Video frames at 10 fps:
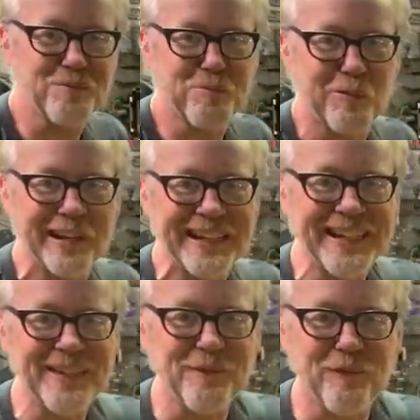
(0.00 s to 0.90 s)

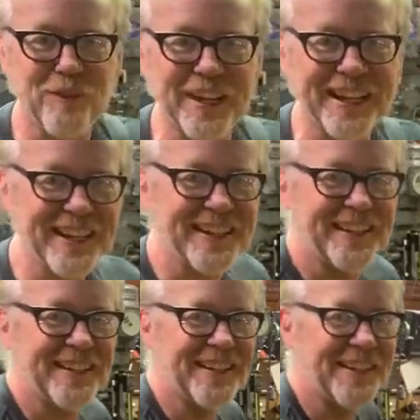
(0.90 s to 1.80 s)
pretty
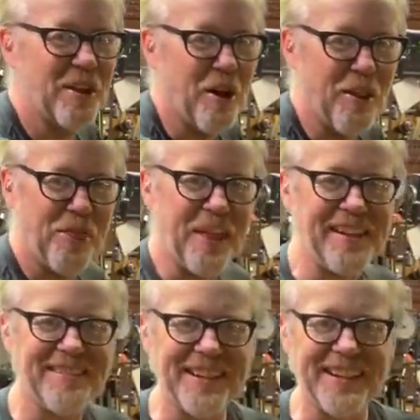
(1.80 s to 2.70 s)
freaking
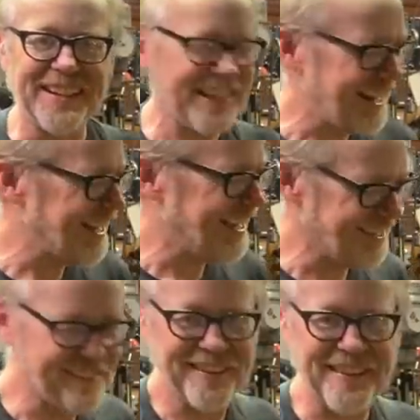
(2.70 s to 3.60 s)
authentic
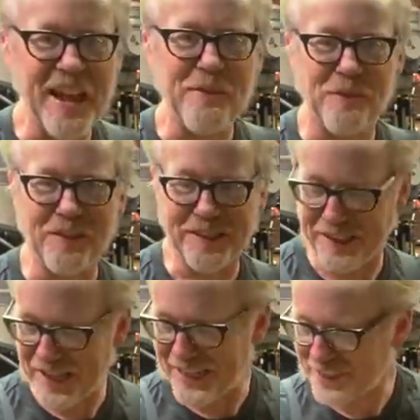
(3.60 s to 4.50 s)
and safe
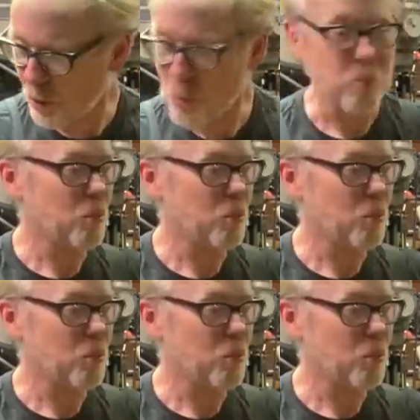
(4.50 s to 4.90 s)
like. Oh,